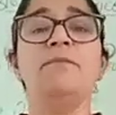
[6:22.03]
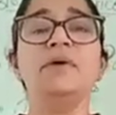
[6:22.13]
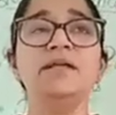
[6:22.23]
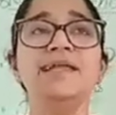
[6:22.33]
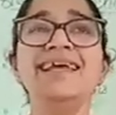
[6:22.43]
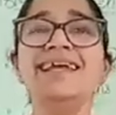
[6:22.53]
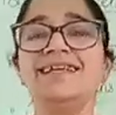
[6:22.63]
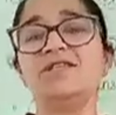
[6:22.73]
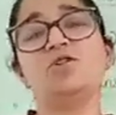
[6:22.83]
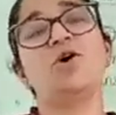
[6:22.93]
meaning it
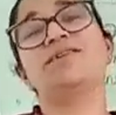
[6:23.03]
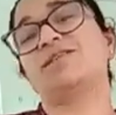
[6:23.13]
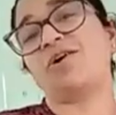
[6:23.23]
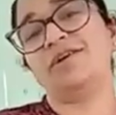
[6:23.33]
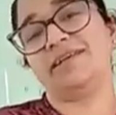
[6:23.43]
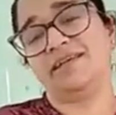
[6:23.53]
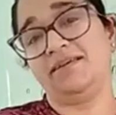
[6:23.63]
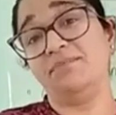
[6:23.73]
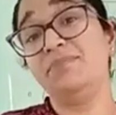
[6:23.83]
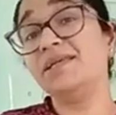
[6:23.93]
is not salty,
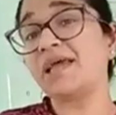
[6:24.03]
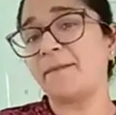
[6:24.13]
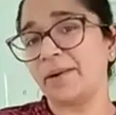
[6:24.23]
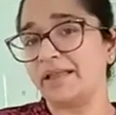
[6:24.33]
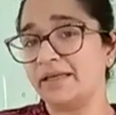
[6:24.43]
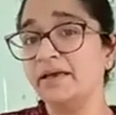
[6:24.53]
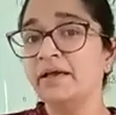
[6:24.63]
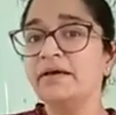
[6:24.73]
meetha pani.